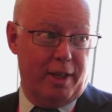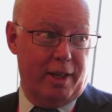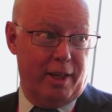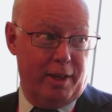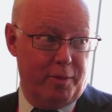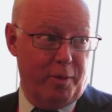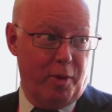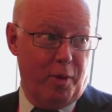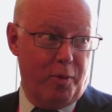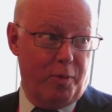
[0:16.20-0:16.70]
getting
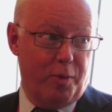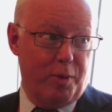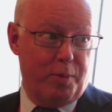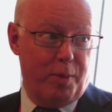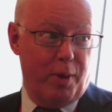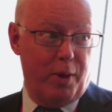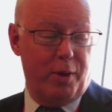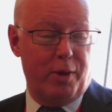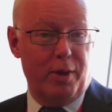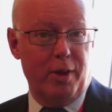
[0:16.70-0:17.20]
involved with
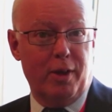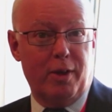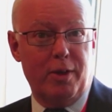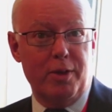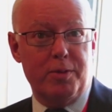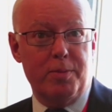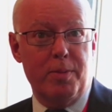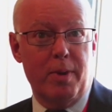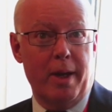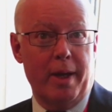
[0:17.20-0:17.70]
poker
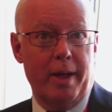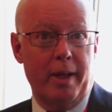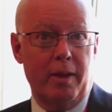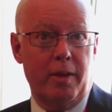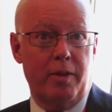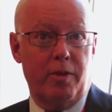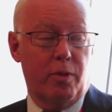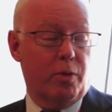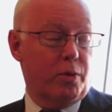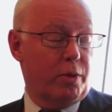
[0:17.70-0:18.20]
because
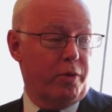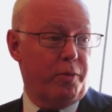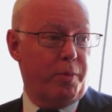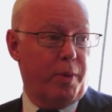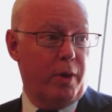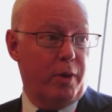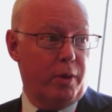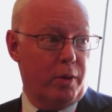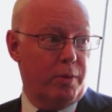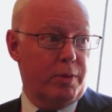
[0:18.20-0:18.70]
my thought of
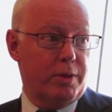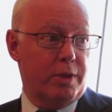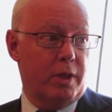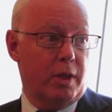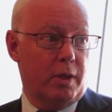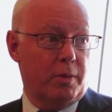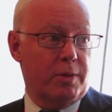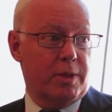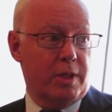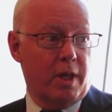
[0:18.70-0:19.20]
poker was
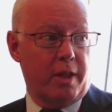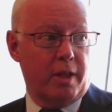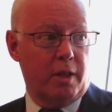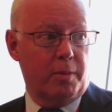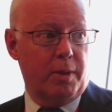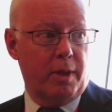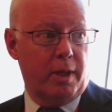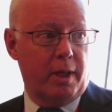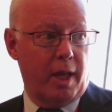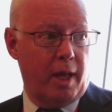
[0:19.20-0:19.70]
that it was
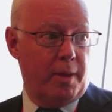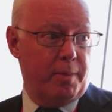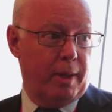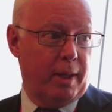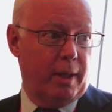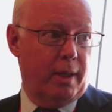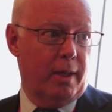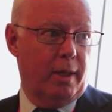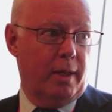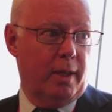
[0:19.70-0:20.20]
nothing but
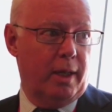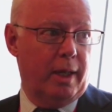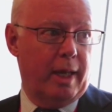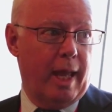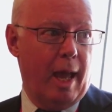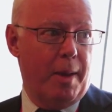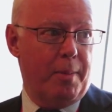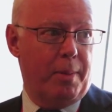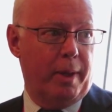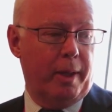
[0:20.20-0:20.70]
gaming and
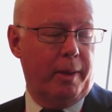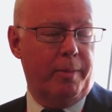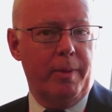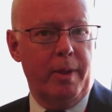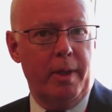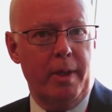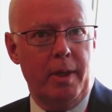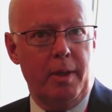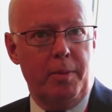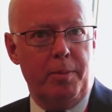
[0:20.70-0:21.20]
gambling.
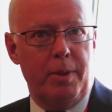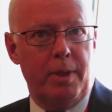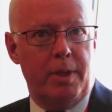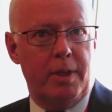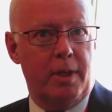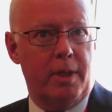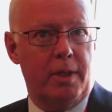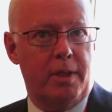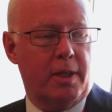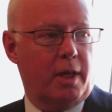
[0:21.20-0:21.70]

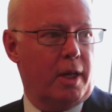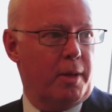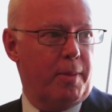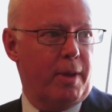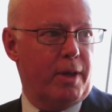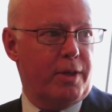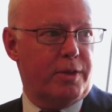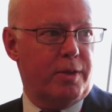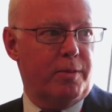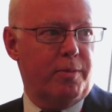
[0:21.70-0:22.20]
But until I
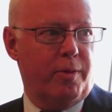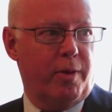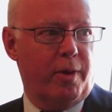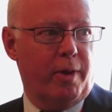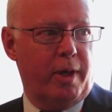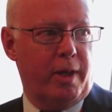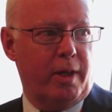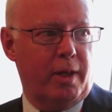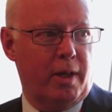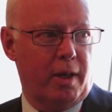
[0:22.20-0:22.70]
met some
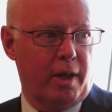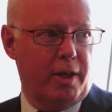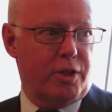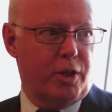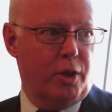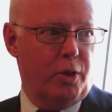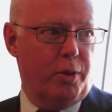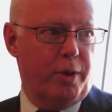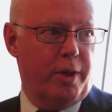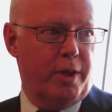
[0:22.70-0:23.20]
very
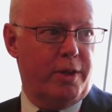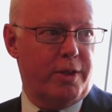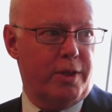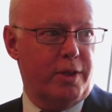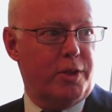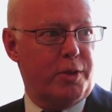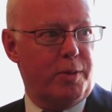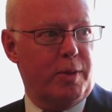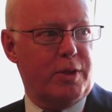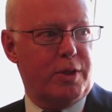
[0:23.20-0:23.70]
nice lawyers
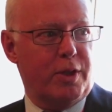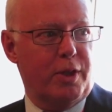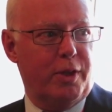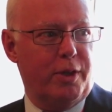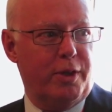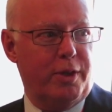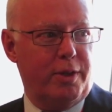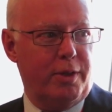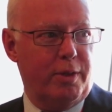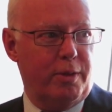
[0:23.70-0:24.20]
in
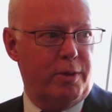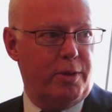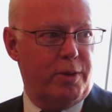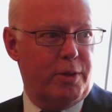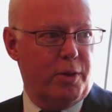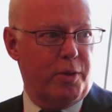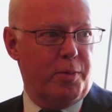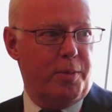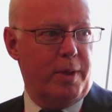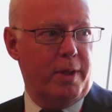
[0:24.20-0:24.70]
Switzerland who
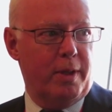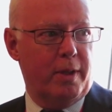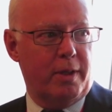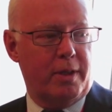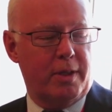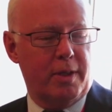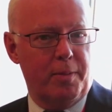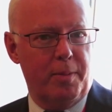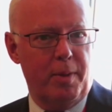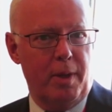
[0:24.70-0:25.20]
told me
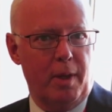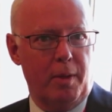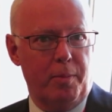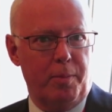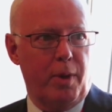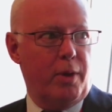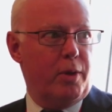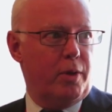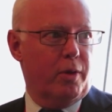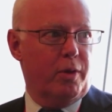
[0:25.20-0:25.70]
that
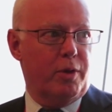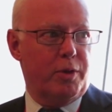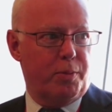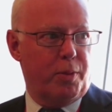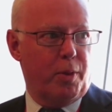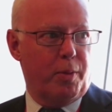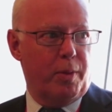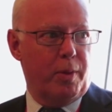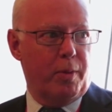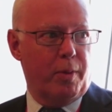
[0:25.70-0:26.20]
poker is
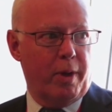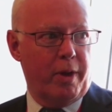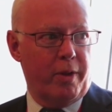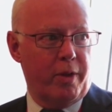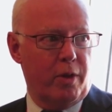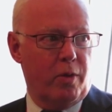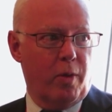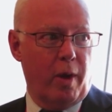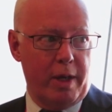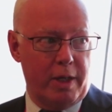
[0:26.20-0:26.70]
probably one of
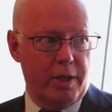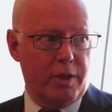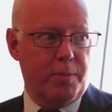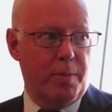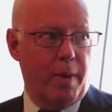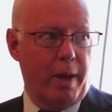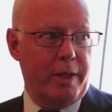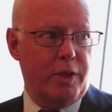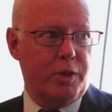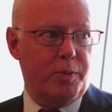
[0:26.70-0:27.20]
the greatest
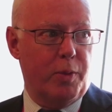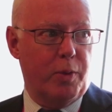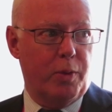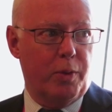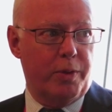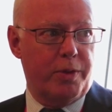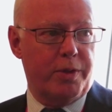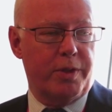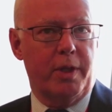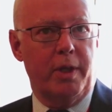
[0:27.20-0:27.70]
mind
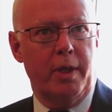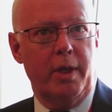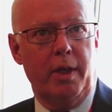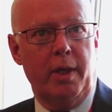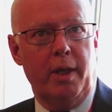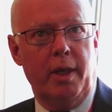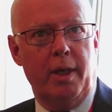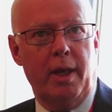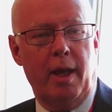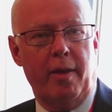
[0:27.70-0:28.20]
sports,
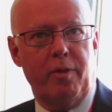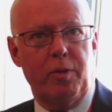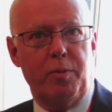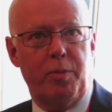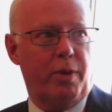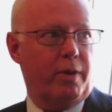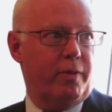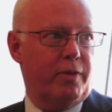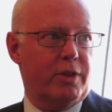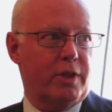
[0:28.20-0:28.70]
and having
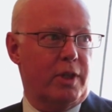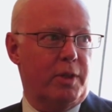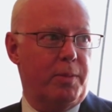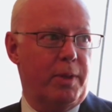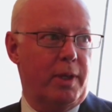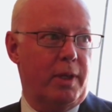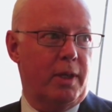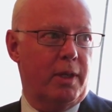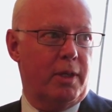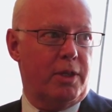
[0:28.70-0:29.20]
previously
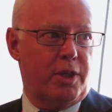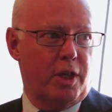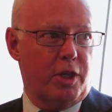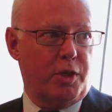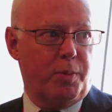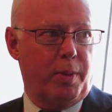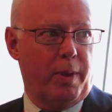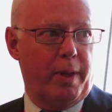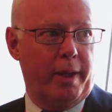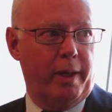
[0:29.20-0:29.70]
been a
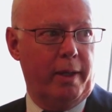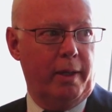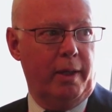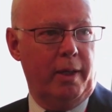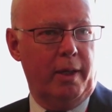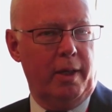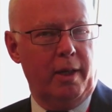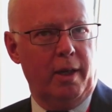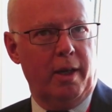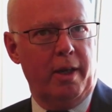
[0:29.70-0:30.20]
chess player,
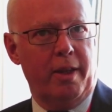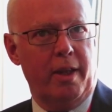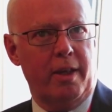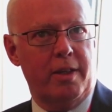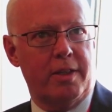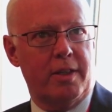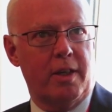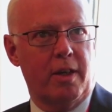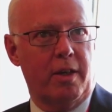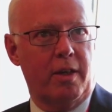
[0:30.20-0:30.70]
I
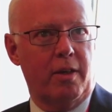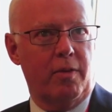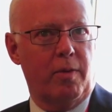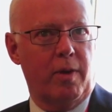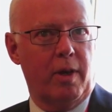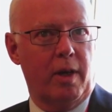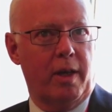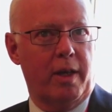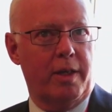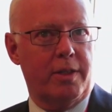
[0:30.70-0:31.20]
then started
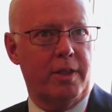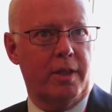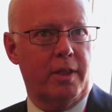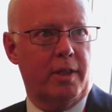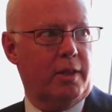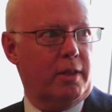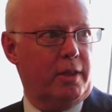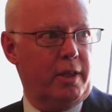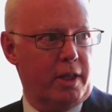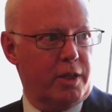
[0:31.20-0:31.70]
realizing
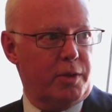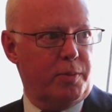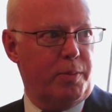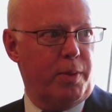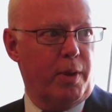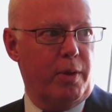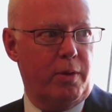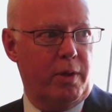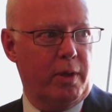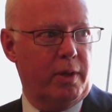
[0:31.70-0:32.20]
that yes,
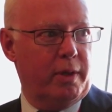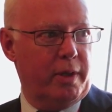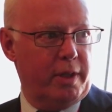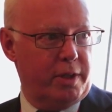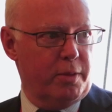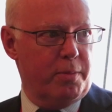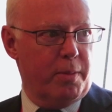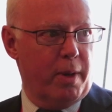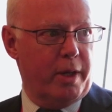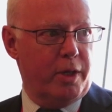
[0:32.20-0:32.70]
poker
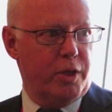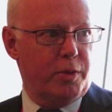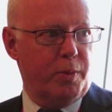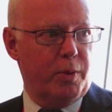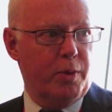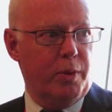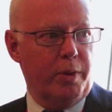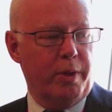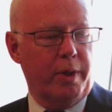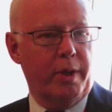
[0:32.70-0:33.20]
is a mind
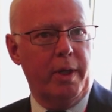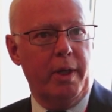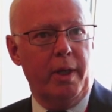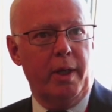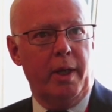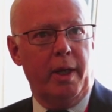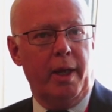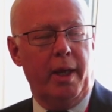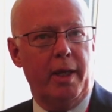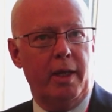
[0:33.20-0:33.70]
sport.
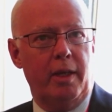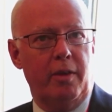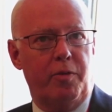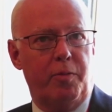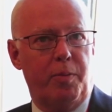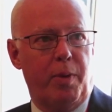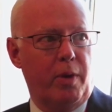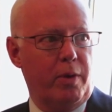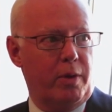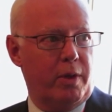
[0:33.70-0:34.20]
And
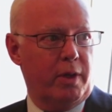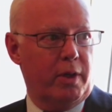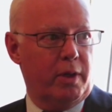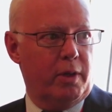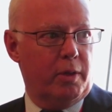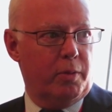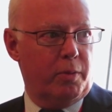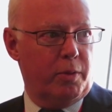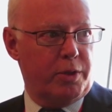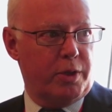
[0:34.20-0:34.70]
if
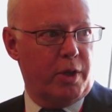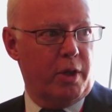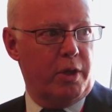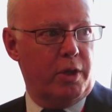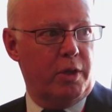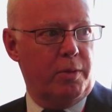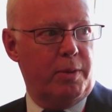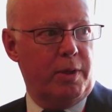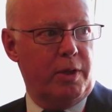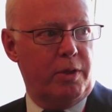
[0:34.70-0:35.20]
poker was
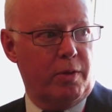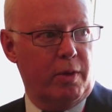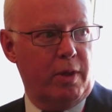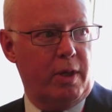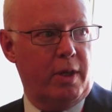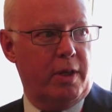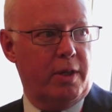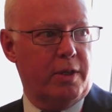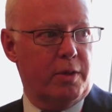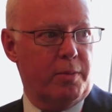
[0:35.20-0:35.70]
going to be
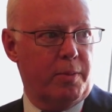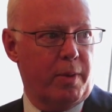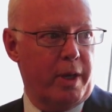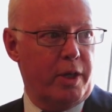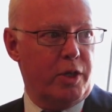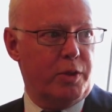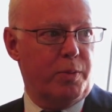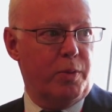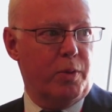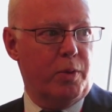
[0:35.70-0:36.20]
treated as a
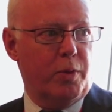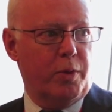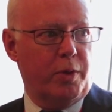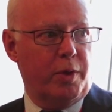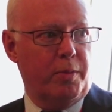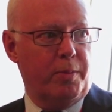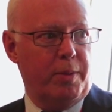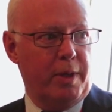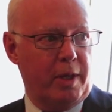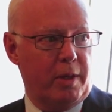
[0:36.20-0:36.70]
mind
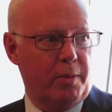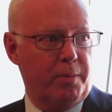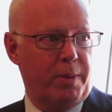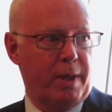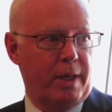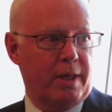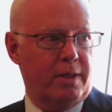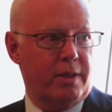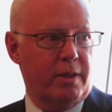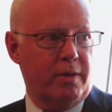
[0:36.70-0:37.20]
sport and be
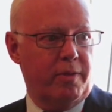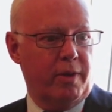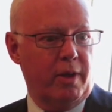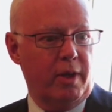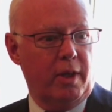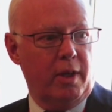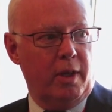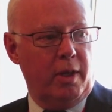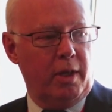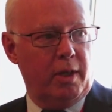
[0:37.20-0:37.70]
competitive
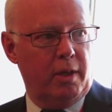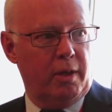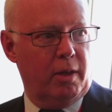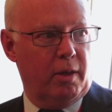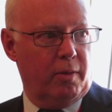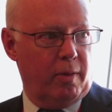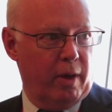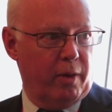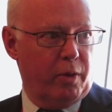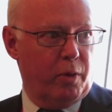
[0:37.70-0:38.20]

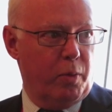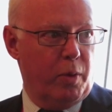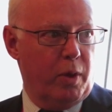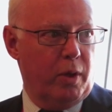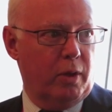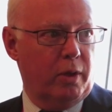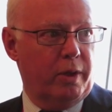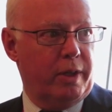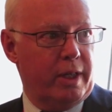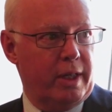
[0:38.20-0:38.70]
around the
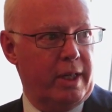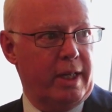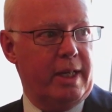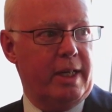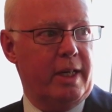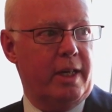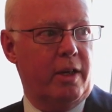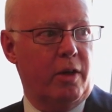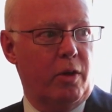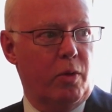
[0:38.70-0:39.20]
world, it
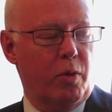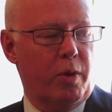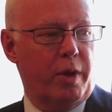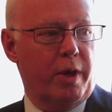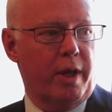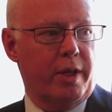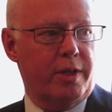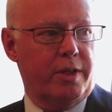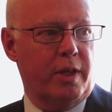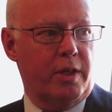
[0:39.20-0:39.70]
needed an
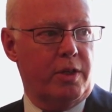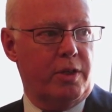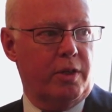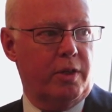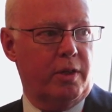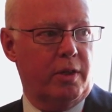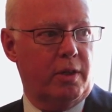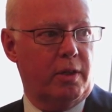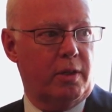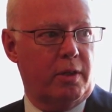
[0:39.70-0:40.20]

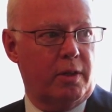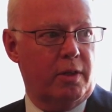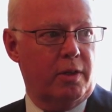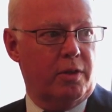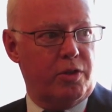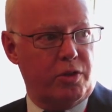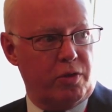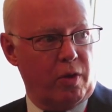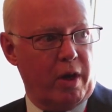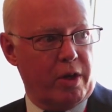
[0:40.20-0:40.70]
organization that
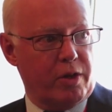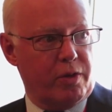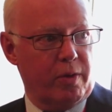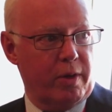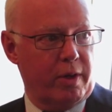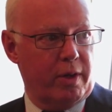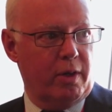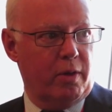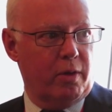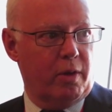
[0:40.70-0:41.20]
can
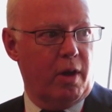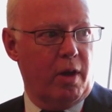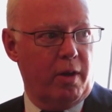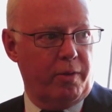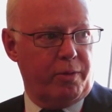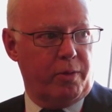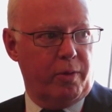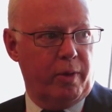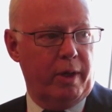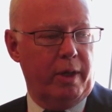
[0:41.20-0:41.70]
structure it and look
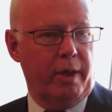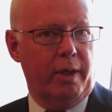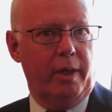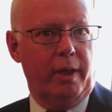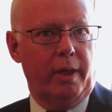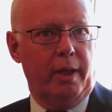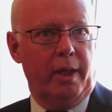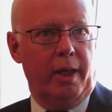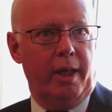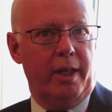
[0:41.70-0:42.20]
after it.
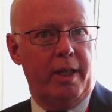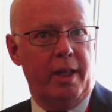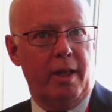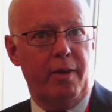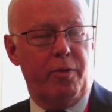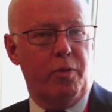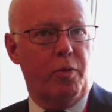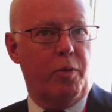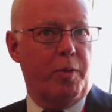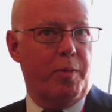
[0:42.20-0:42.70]
And
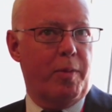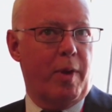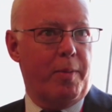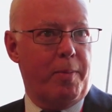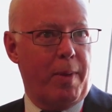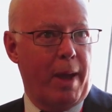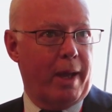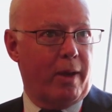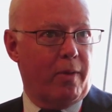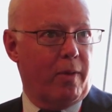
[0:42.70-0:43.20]
therefore, with my
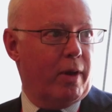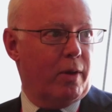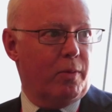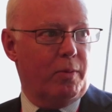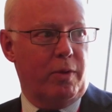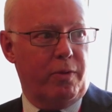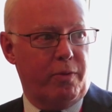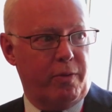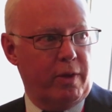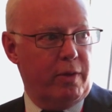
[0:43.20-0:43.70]

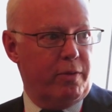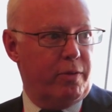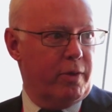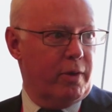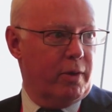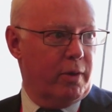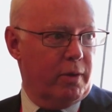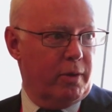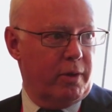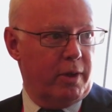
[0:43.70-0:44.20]
background with
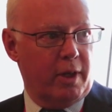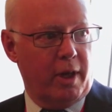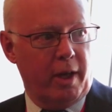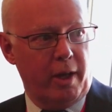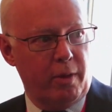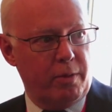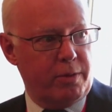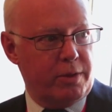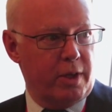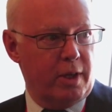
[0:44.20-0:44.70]
FIFA and the
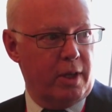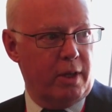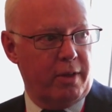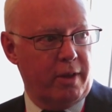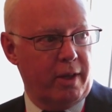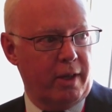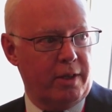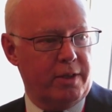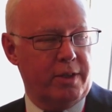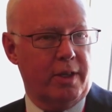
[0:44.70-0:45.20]
IOC and
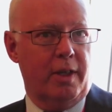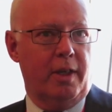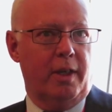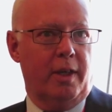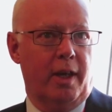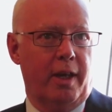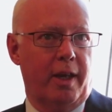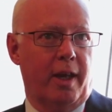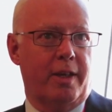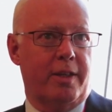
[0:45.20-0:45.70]
things,
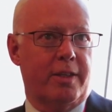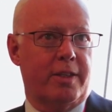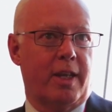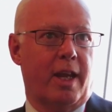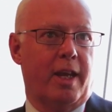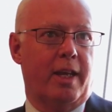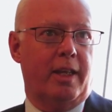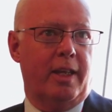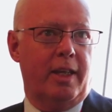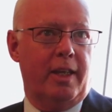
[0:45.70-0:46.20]
and
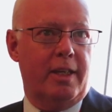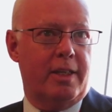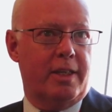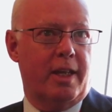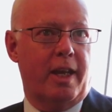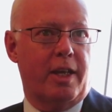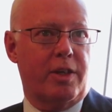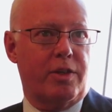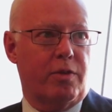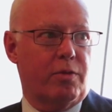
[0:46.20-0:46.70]
understanding
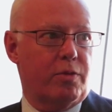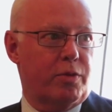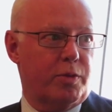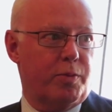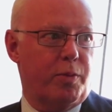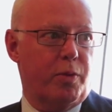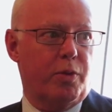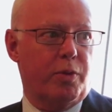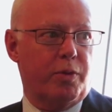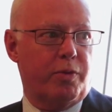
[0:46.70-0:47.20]
international
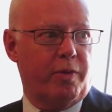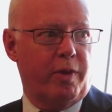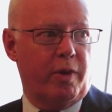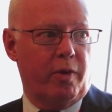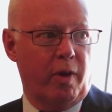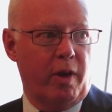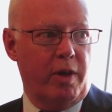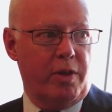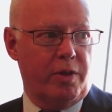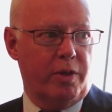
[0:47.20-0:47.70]
sports
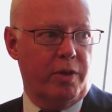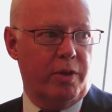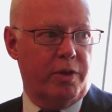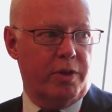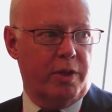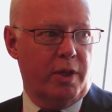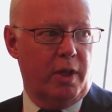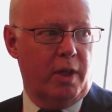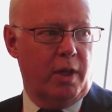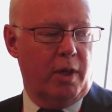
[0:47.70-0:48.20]

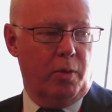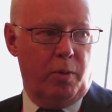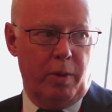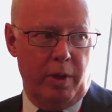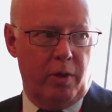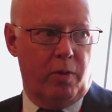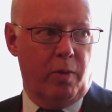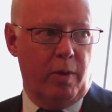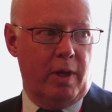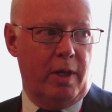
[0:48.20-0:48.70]
federations,
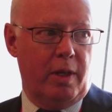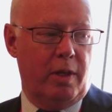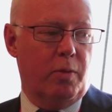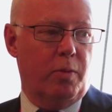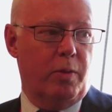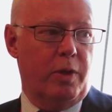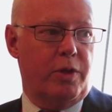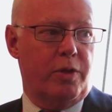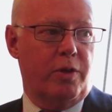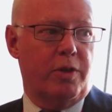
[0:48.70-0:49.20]
we agreed
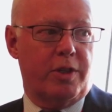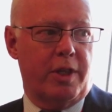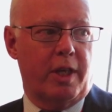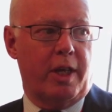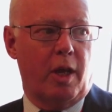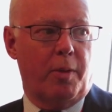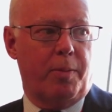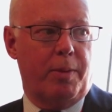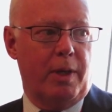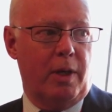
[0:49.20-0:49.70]
that we should
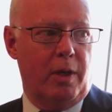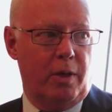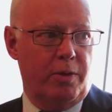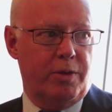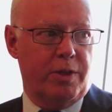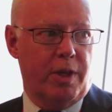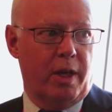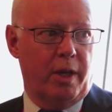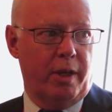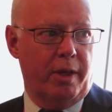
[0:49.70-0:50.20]
set up in
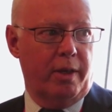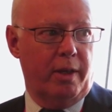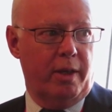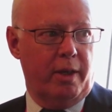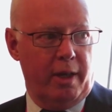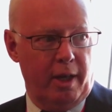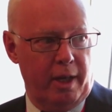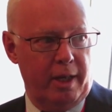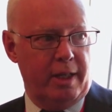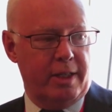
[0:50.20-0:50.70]
Lausanne
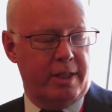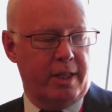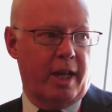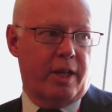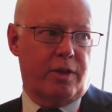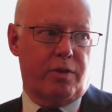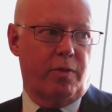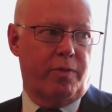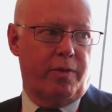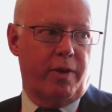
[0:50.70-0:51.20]
an
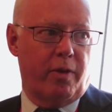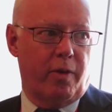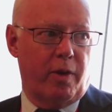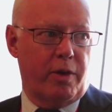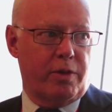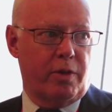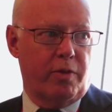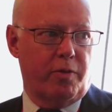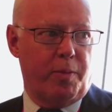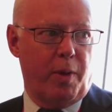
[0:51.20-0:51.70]
International
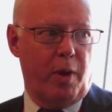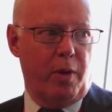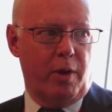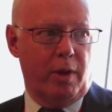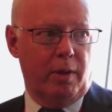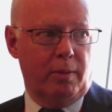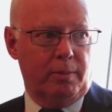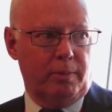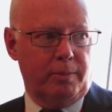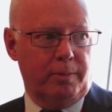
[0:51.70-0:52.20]
Federation of
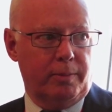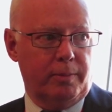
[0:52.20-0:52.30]
Poker.